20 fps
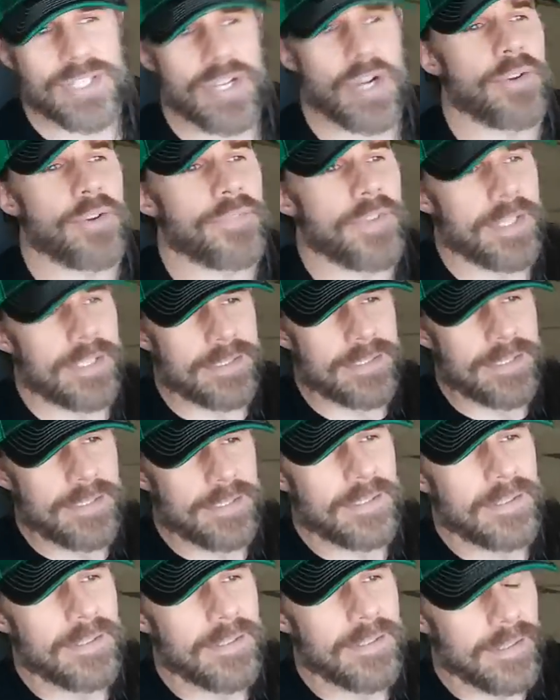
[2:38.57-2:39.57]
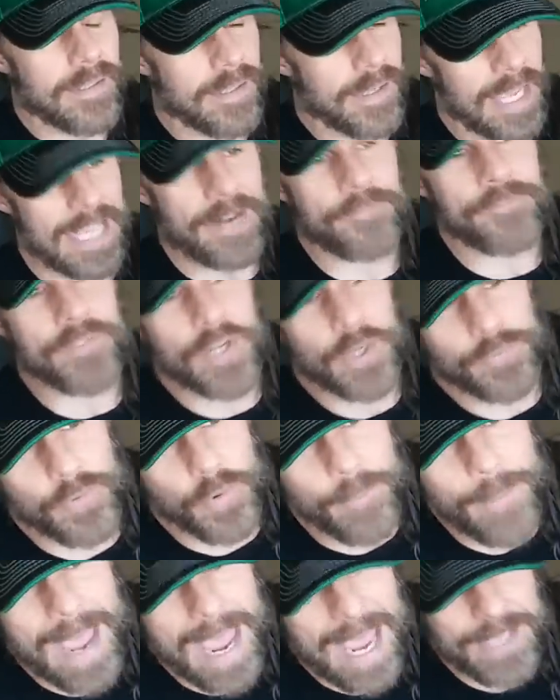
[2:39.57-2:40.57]
servant and a
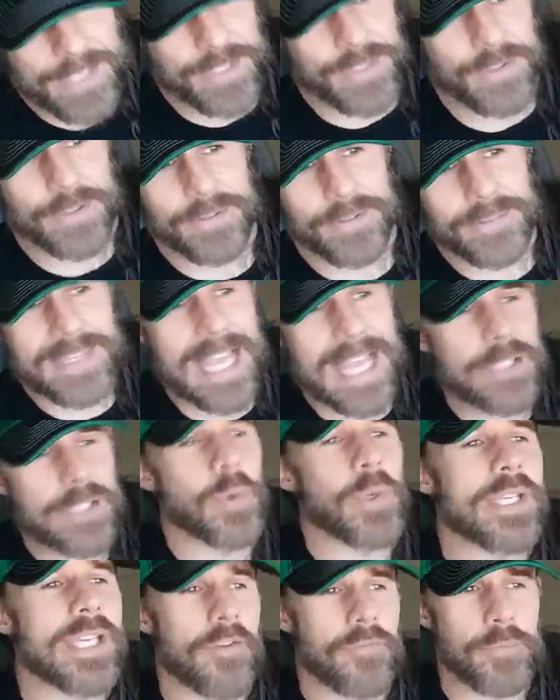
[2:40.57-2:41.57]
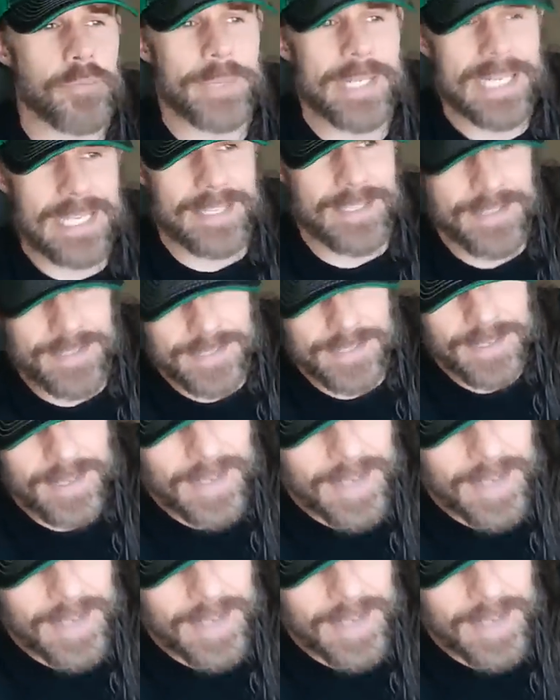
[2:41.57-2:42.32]
fearful master. That's what government is.